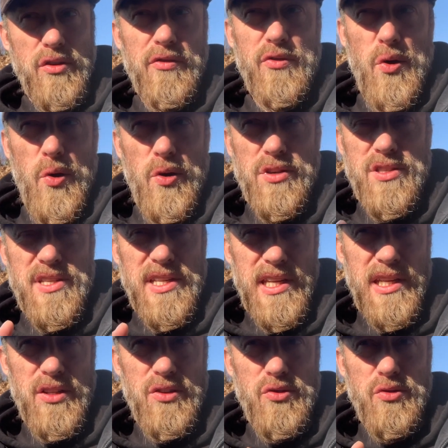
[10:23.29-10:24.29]
you of course
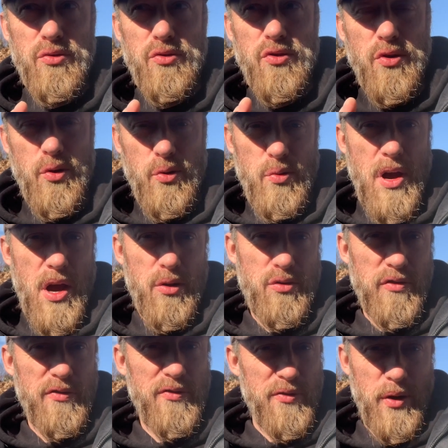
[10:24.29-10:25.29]
need to know how
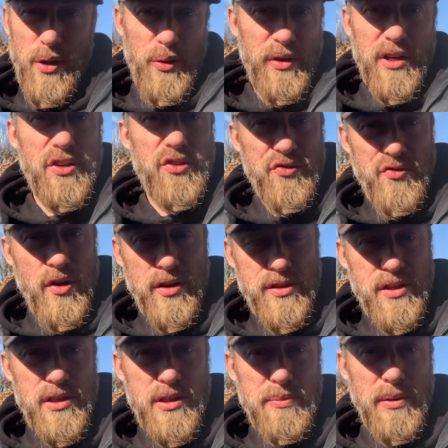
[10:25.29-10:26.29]
to follow
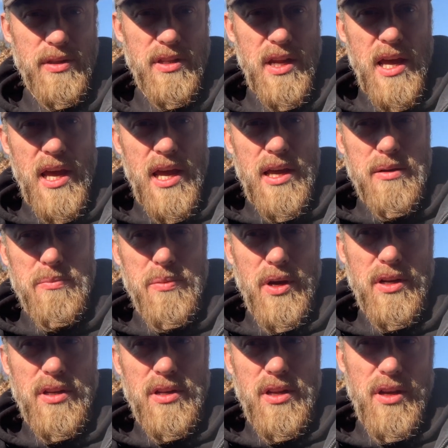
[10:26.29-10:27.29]
instructions, but
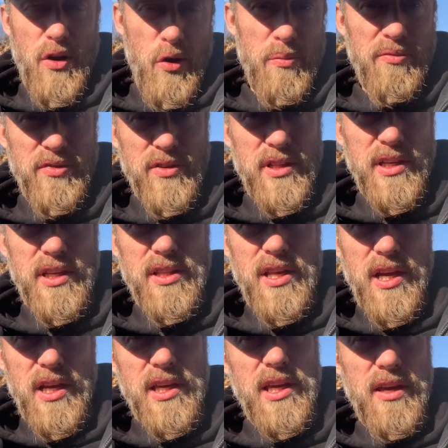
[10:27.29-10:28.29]
hopefully
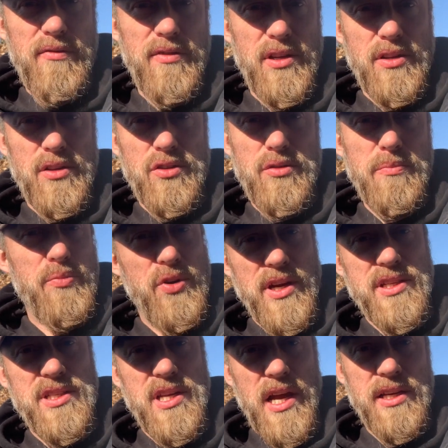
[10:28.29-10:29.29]
they're given
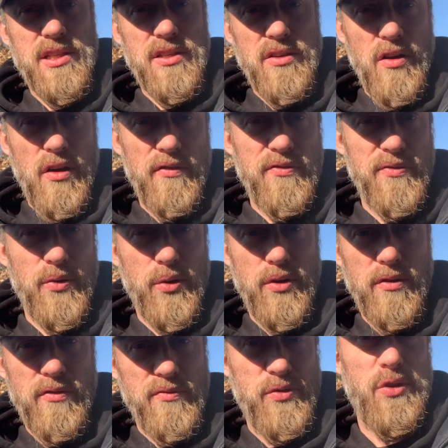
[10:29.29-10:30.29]
precise enough
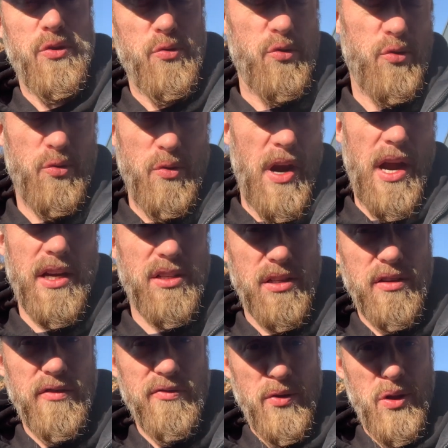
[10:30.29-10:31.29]
for you to
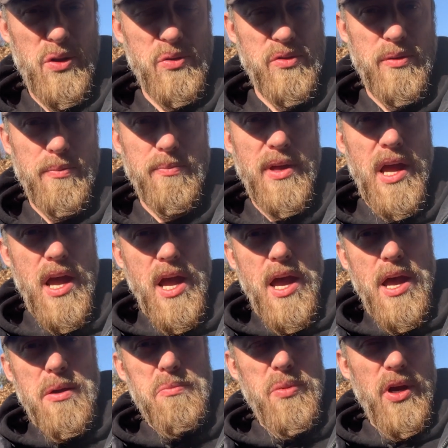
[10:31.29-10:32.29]
actually follow them.
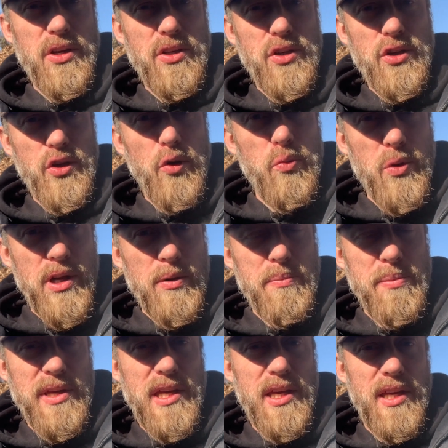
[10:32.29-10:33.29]
But you will
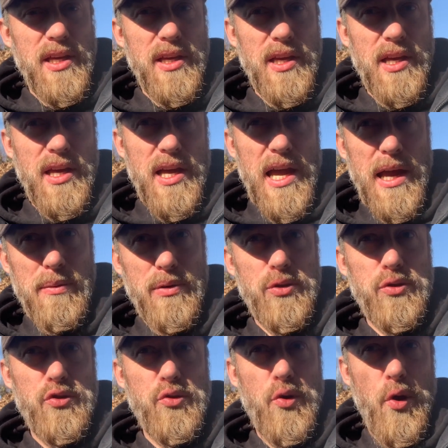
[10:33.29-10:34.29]
be
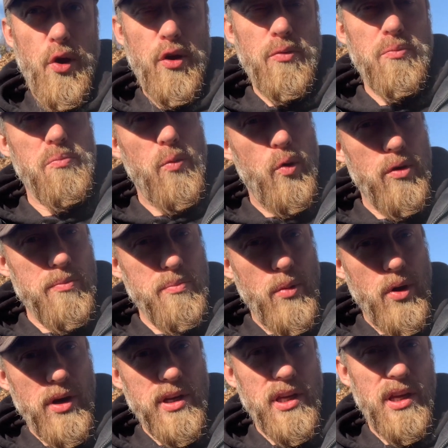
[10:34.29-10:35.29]
able to earn more
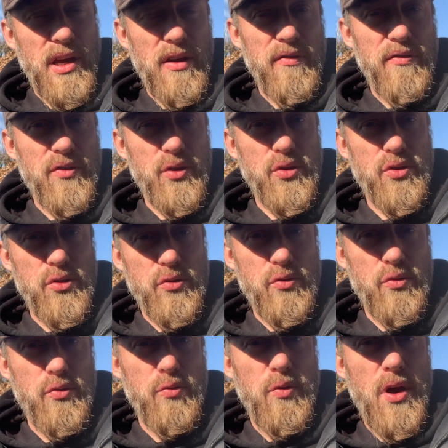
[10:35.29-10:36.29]
money if you
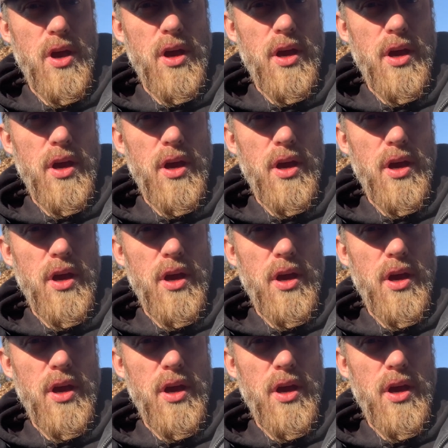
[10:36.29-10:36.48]
do